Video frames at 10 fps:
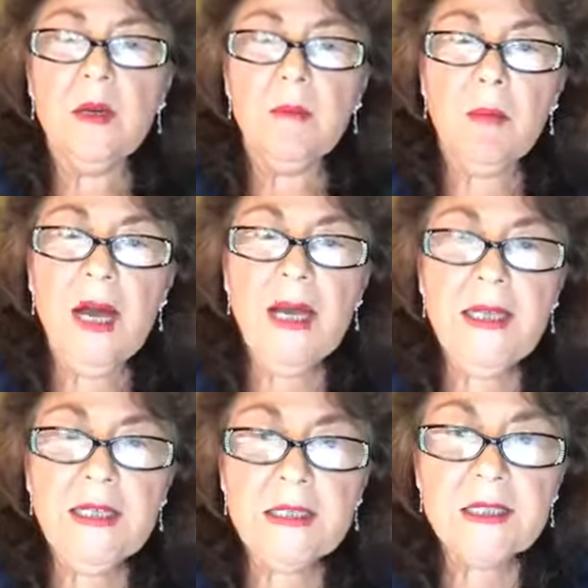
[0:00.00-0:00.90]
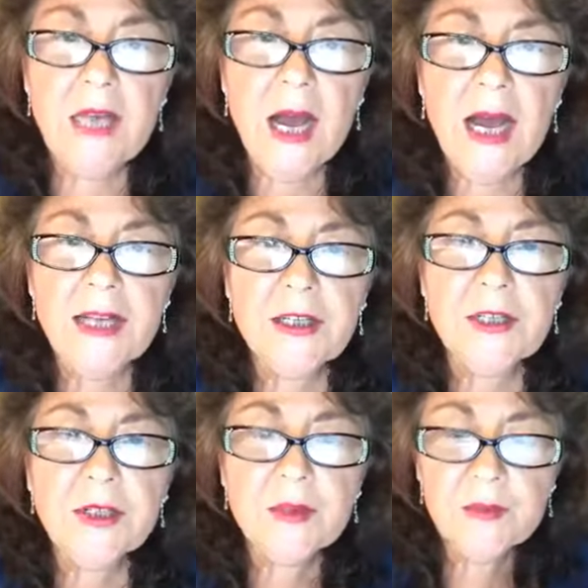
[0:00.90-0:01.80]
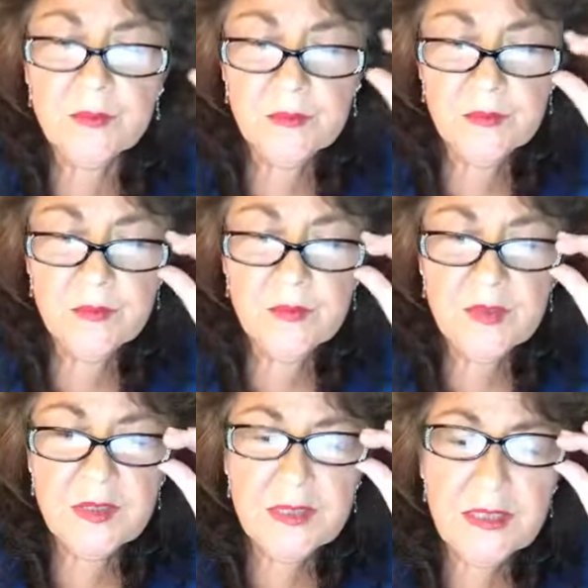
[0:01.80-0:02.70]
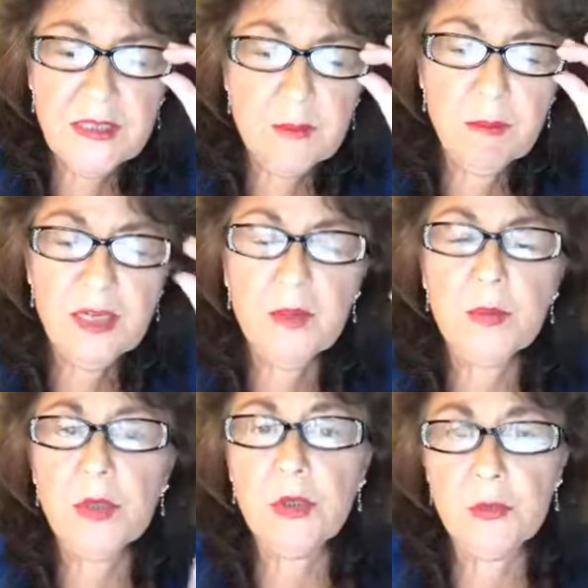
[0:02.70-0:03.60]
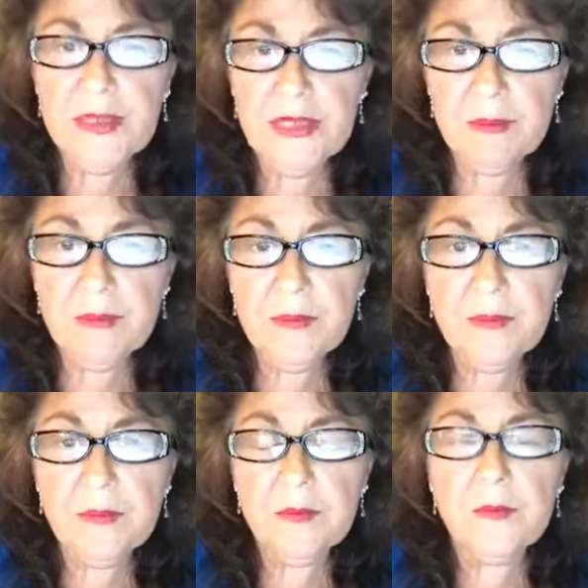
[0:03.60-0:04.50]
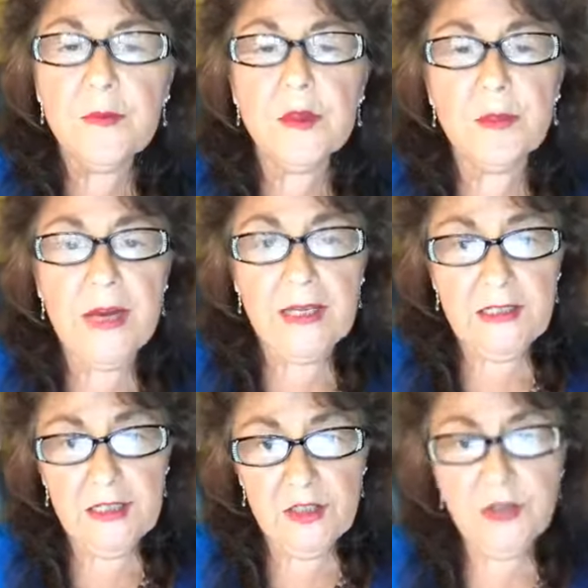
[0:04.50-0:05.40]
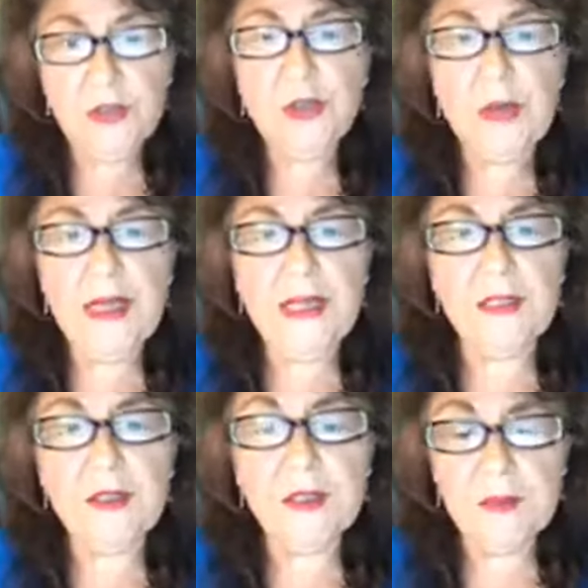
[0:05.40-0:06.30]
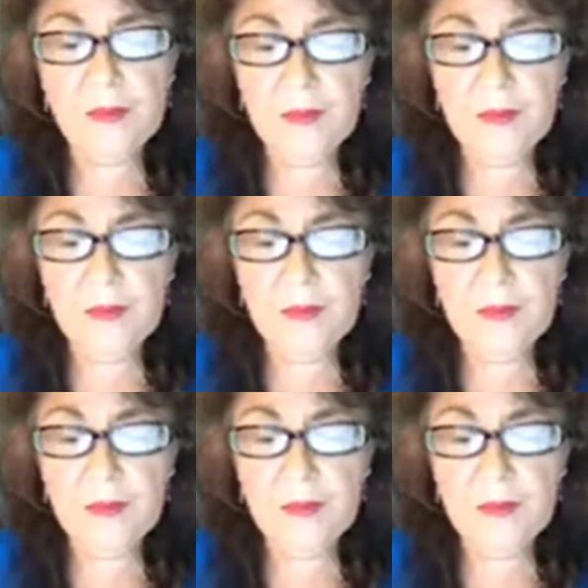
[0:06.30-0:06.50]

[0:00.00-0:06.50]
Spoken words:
My entire 6-month program for practitioner trainers